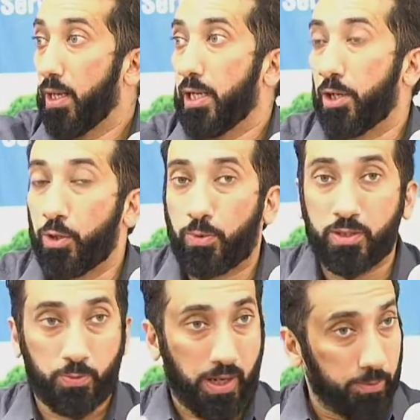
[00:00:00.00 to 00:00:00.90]
In other
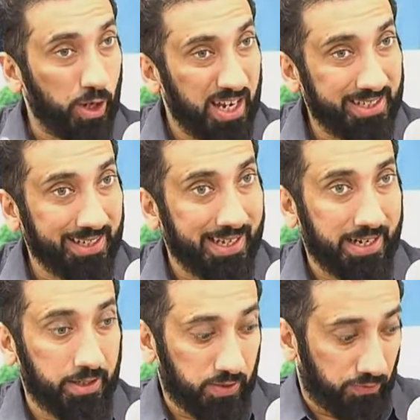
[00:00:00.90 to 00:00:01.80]
words, what I'm trying to get
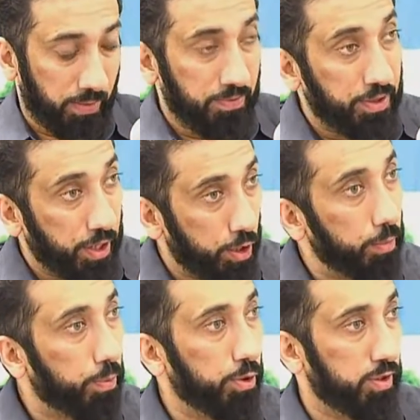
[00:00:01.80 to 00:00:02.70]
at is, from
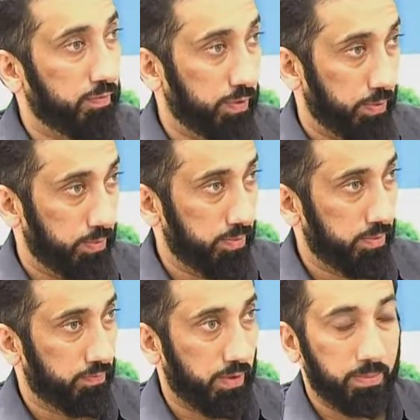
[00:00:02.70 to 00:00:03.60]
their point of view,
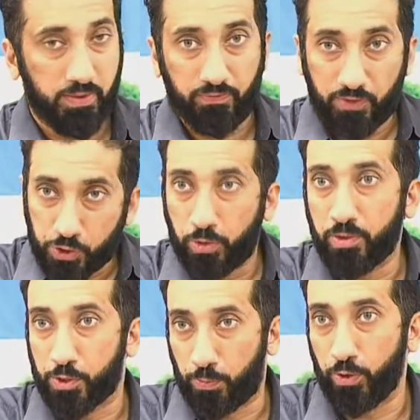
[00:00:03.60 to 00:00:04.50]
from the
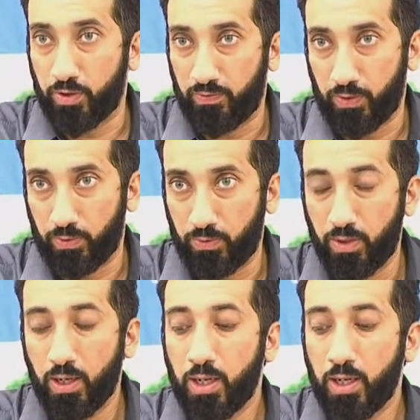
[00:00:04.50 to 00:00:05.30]
fisherman's point of view,